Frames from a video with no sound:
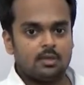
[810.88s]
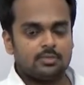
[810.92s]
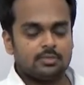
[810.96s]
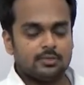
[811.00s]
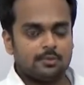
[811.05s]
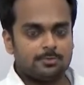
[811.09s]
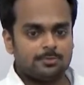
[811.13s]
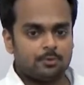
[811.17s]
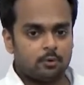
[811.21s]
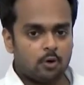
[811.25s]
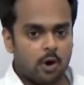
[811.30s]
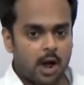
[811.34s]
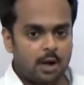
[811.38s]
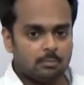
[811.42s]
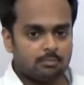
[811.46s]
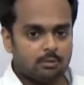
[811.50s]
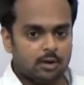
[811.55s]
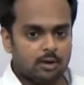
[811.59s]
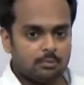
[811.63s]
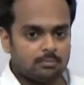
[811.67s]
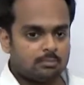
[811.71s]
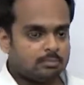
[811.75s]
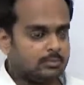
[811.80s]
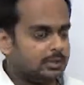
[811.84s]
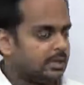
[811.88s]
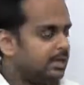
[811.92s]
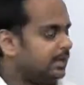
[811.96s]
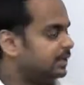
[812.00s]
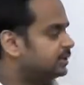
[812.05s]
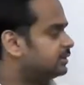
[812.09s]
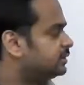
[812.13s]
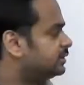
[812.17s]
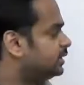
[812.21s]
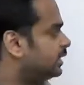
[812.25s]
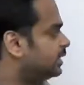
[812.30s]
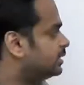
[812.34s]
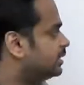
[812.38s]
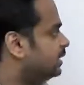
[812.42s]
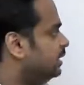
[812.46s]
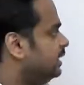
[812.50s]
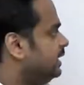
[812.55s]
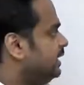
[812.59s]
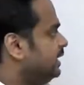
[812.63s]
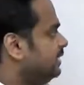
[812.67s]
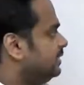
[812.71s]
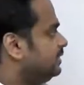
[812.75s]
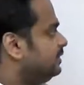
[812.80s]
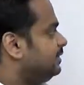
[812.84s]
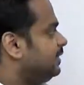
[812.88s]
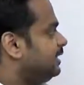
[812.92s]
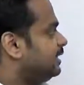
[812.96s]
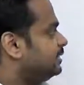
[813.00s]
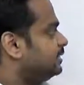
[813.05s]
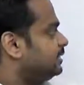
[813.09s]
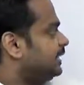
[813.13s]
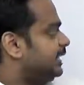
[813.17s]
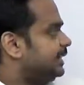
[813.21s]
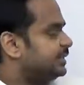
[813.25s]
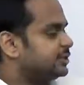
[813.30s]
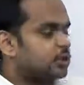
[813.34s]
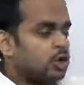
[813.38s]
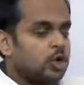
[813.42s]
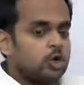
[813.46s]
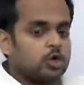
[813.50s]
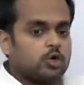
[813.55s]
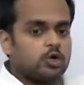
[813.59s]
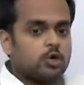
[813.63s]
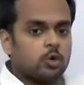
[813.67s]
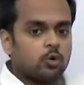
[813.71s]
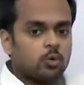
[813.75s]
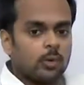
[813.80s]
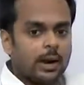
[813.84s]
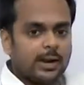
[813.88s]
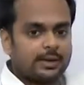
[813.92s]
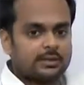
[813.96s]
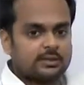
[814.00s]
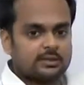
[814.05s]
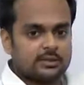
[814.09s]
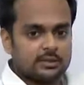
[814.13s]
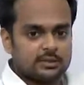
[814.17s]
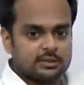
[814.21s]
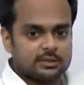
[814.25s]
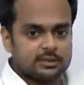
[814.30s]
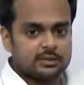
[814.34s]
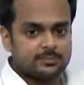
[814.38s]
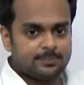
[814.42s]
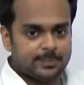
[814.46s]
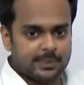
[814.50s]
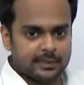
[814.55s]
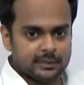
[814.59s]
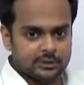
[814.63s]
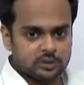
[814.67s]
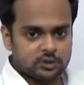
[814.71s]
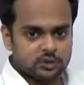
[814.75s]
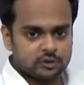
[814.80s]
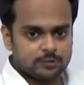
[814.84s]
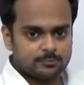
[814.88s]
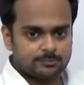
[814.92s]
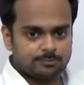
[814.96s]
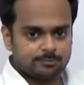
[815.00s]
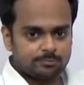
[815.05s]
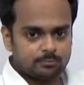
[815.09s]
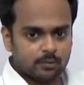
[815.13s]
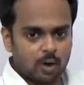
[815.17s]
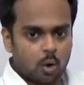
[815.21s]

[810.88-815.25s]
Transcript: The problem is that this is direct speech.